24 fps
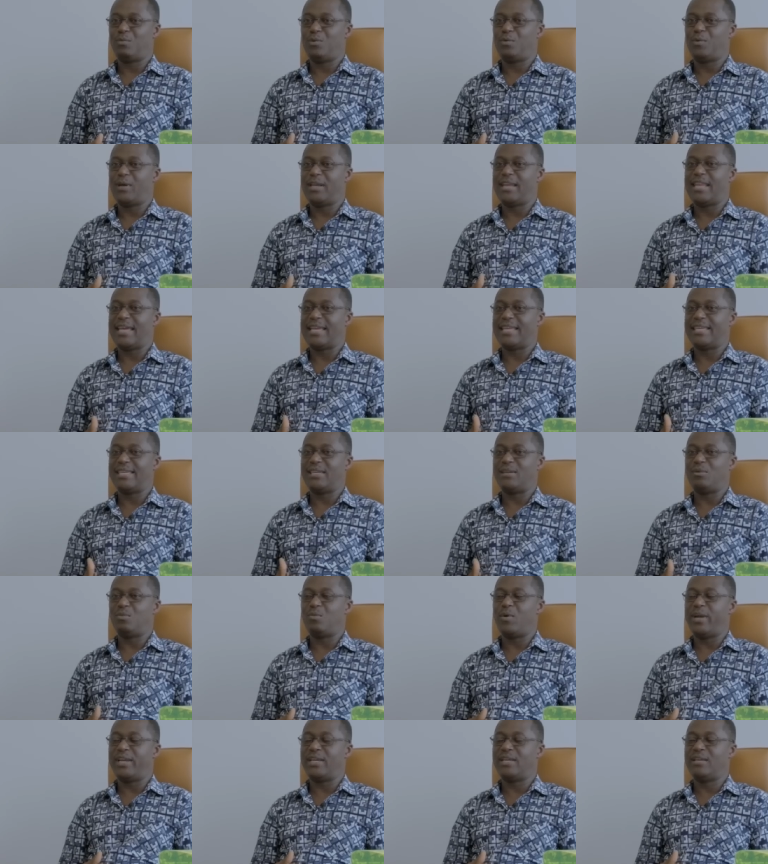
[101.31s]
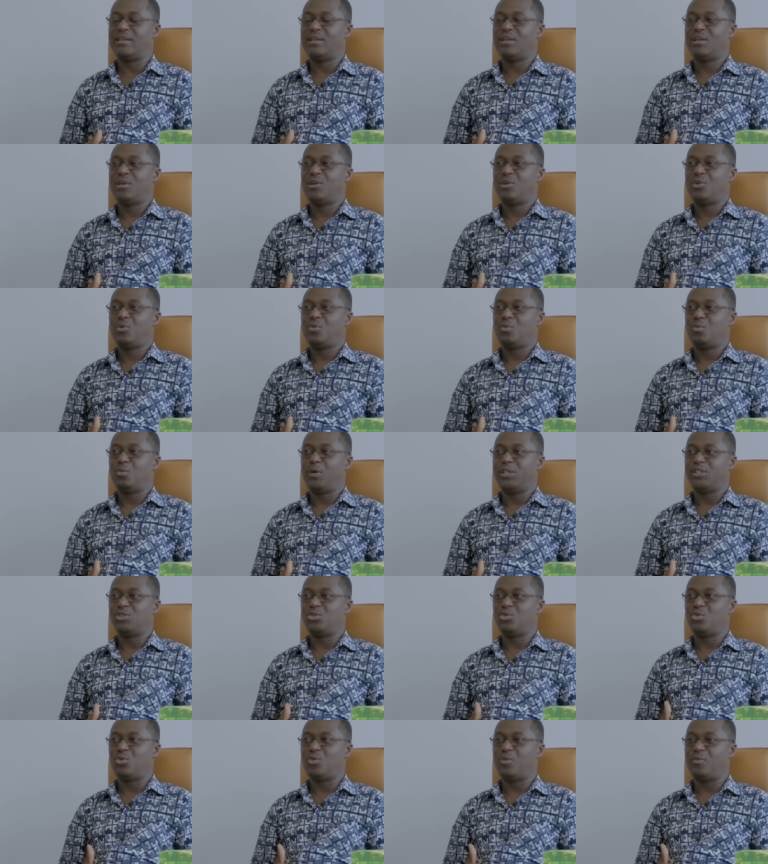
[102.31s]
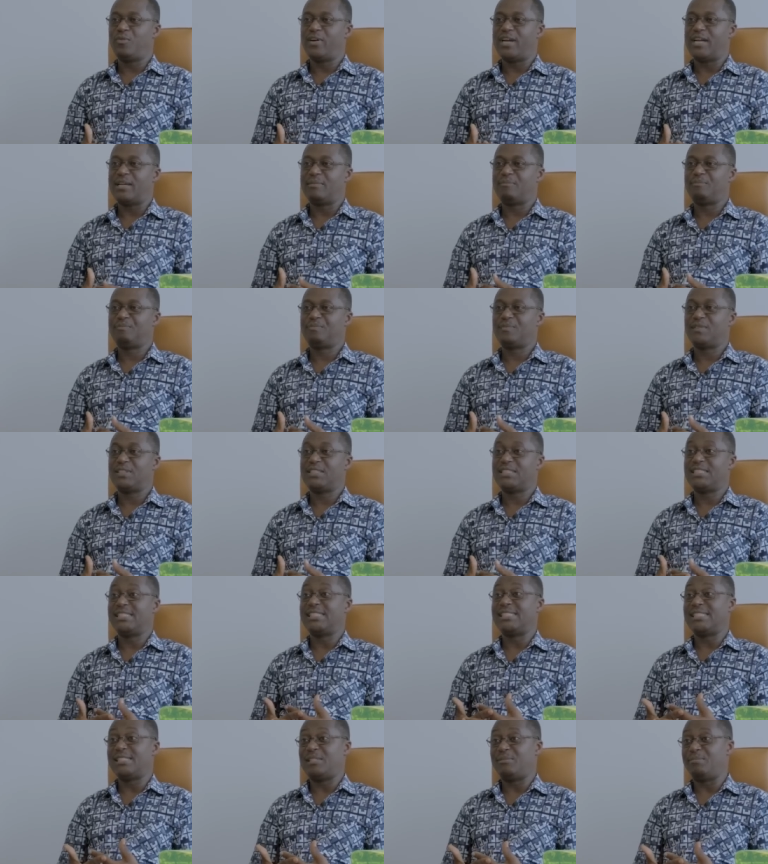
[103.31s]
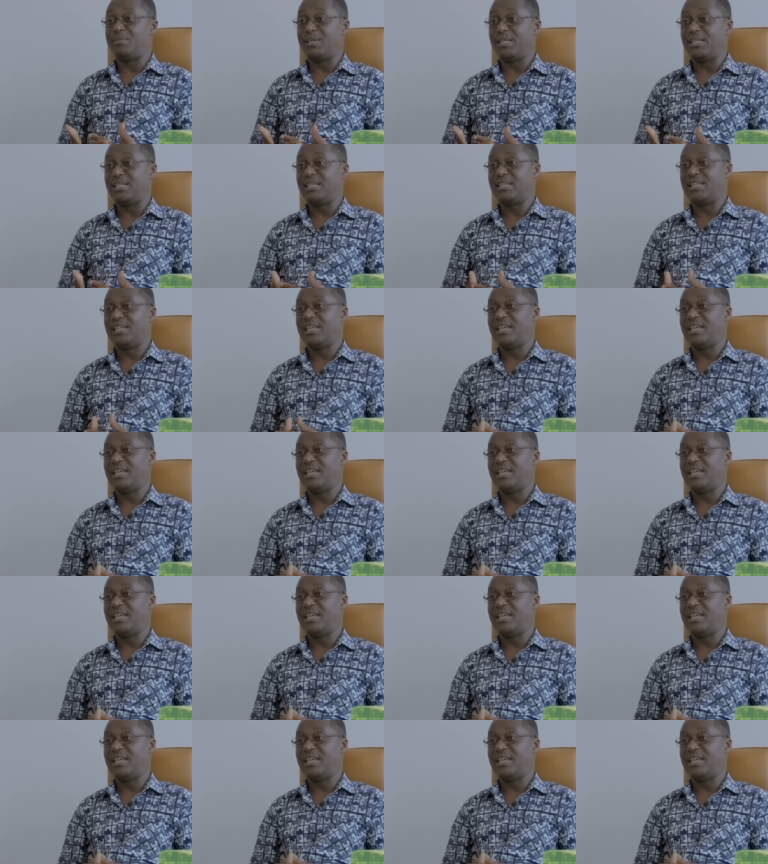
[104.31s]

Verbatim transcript: We were lucky when we took over TTB